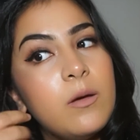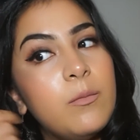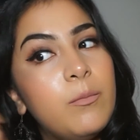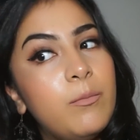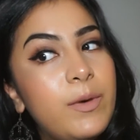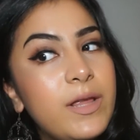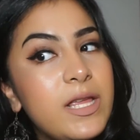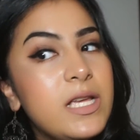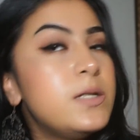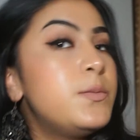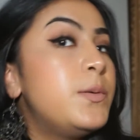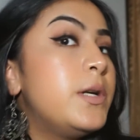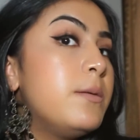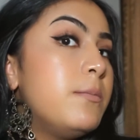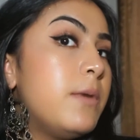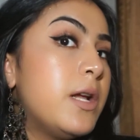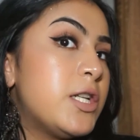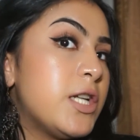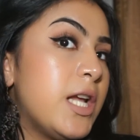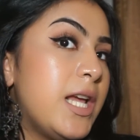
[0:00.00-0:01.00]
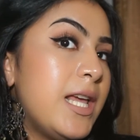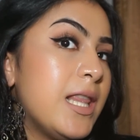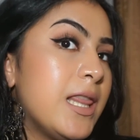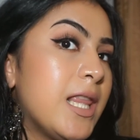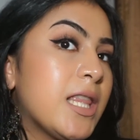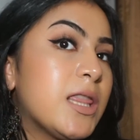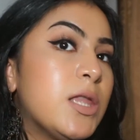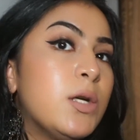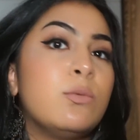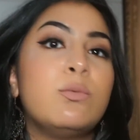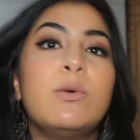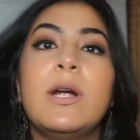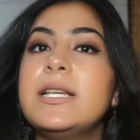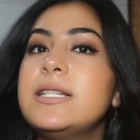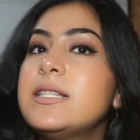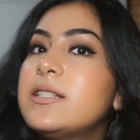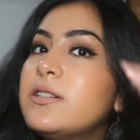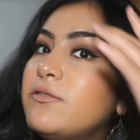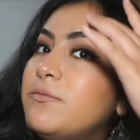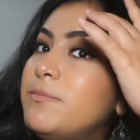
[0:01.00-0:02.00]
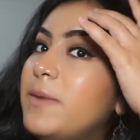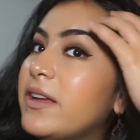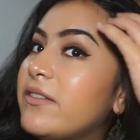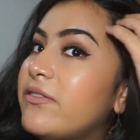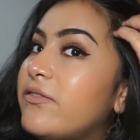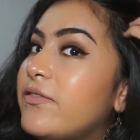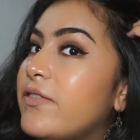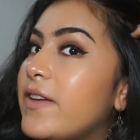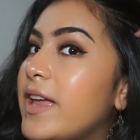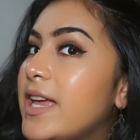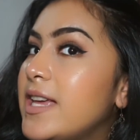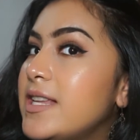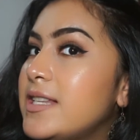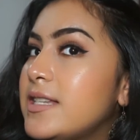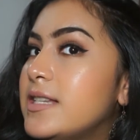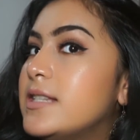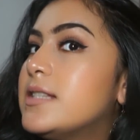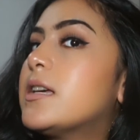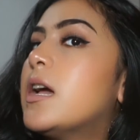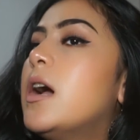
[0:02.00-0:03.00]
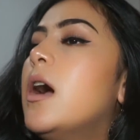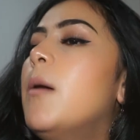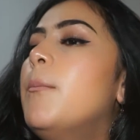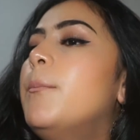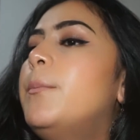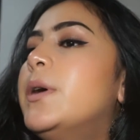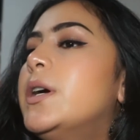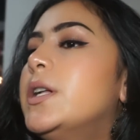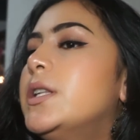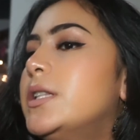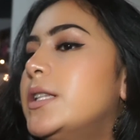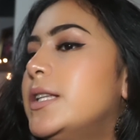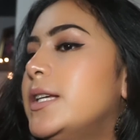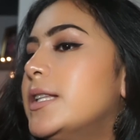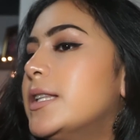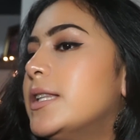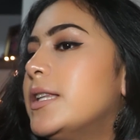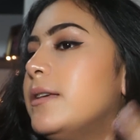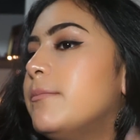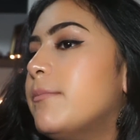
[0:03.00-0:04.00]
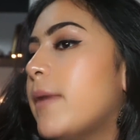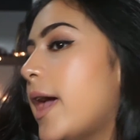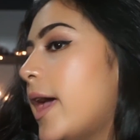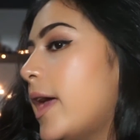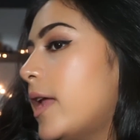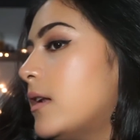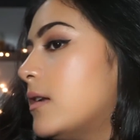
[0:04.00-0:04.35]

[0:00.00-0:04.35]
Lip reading: But that's pretty much it. Like the rest of my face is completely matte.